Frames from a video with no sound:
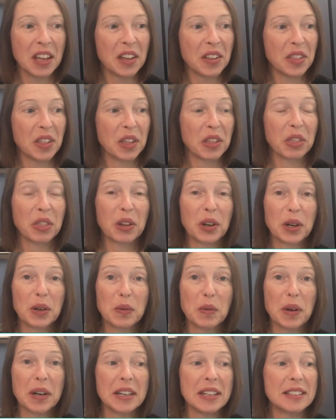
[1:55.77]
The third
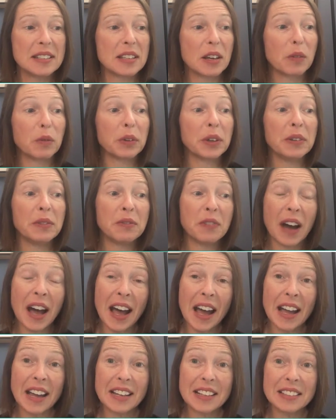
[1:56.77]
one is a
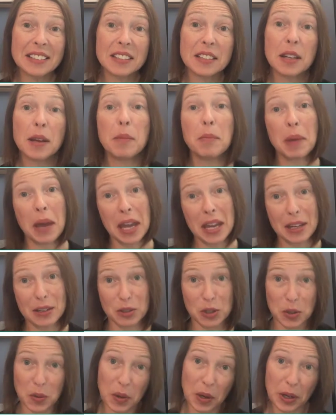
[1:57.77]
revised
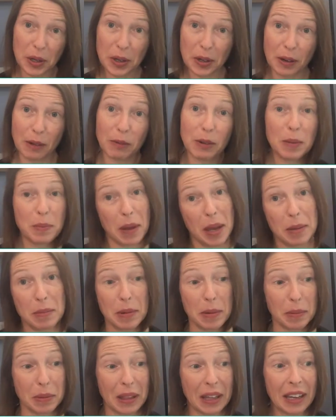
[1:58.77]
pay-as-you-earn
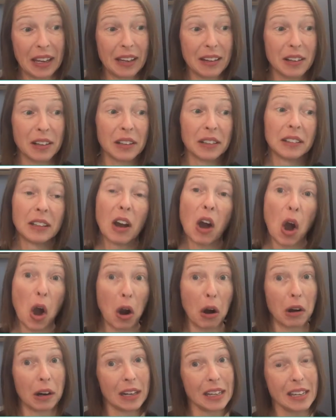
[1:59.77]
repayment plan,
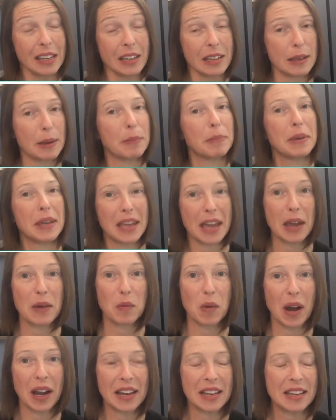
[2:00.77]

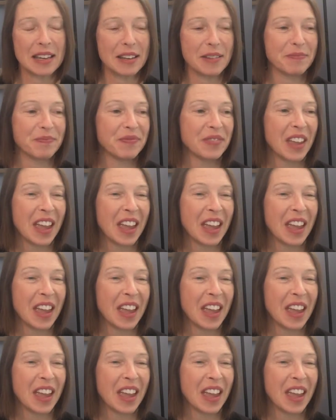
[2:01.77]
REPAYE.